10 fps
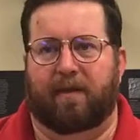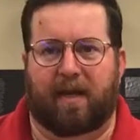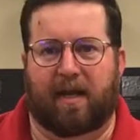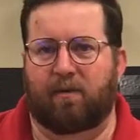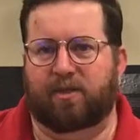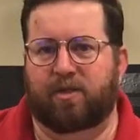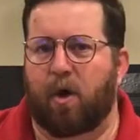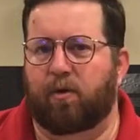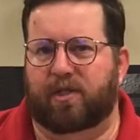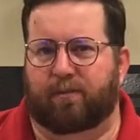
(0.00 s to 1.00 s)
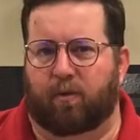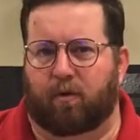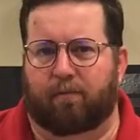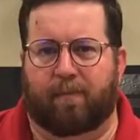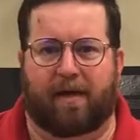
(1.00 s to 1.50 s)
it was
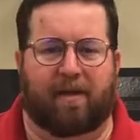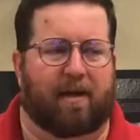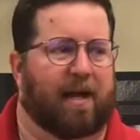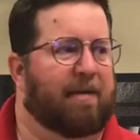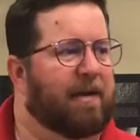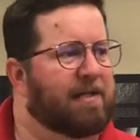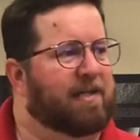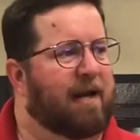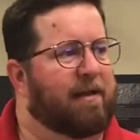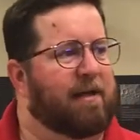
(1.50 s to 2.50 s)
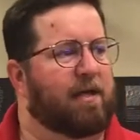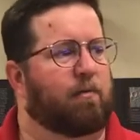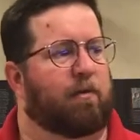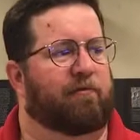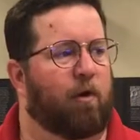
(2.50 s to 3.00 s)
noticeable by then. And they decided they needed to
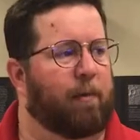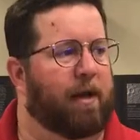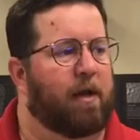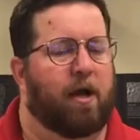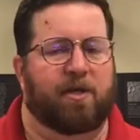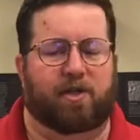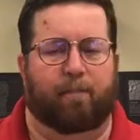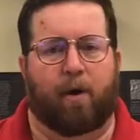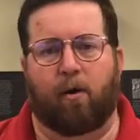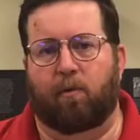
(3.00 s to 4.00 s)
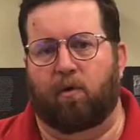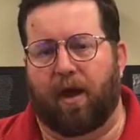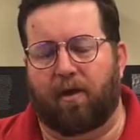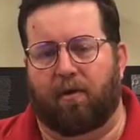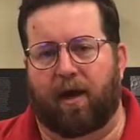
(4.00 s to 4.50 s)
reform it. So Pope
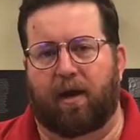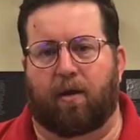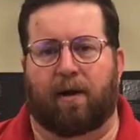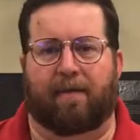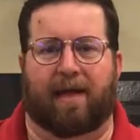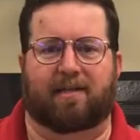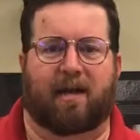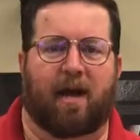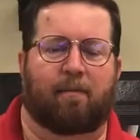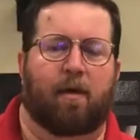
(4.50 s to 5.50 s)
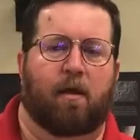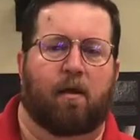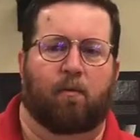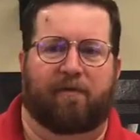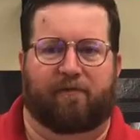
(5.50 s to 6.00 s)
Gregory, around that time,
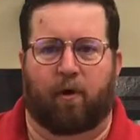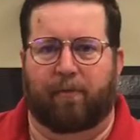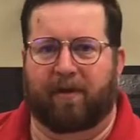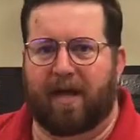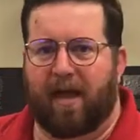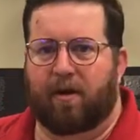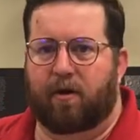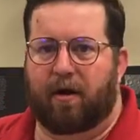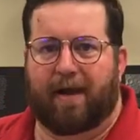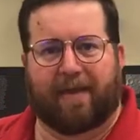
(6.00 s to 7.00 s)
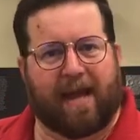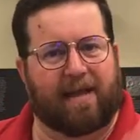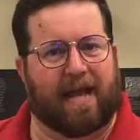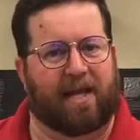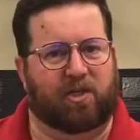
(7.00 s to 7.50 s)
reformed the calendar, and they had
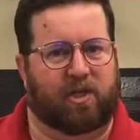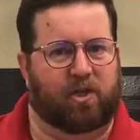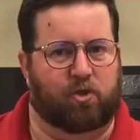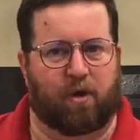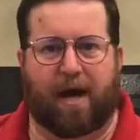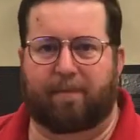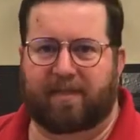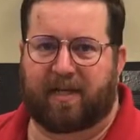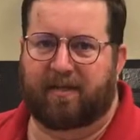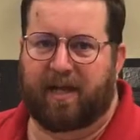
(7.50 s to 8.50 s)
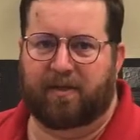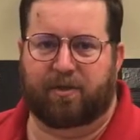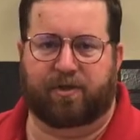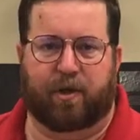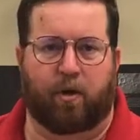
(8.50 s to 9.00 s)
to actually drop 10 days
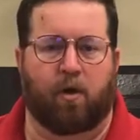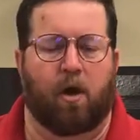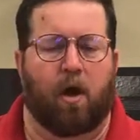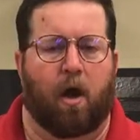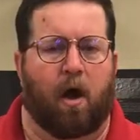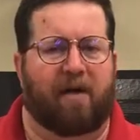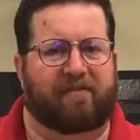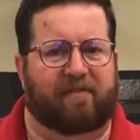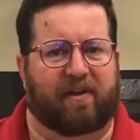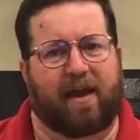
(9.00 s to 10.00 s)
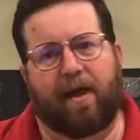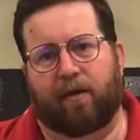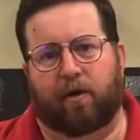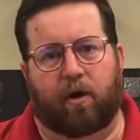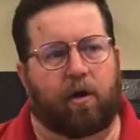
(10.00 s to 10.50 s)
or so off of the
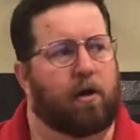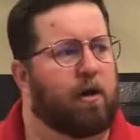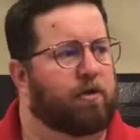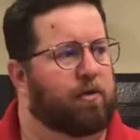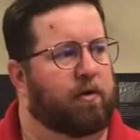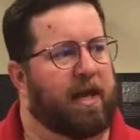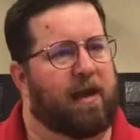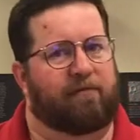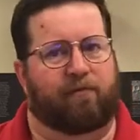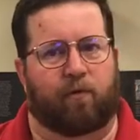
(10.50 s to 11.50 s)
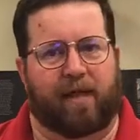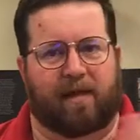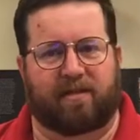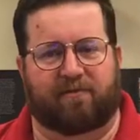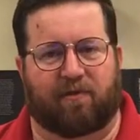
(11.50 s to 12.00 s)
calendar to account for
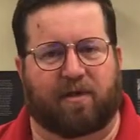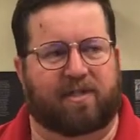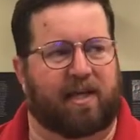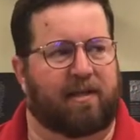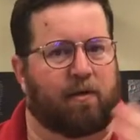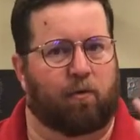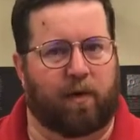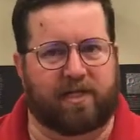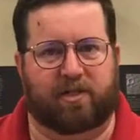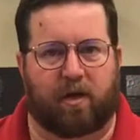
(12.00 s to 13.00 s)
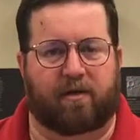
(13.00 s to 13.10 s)
that difference, and then restart the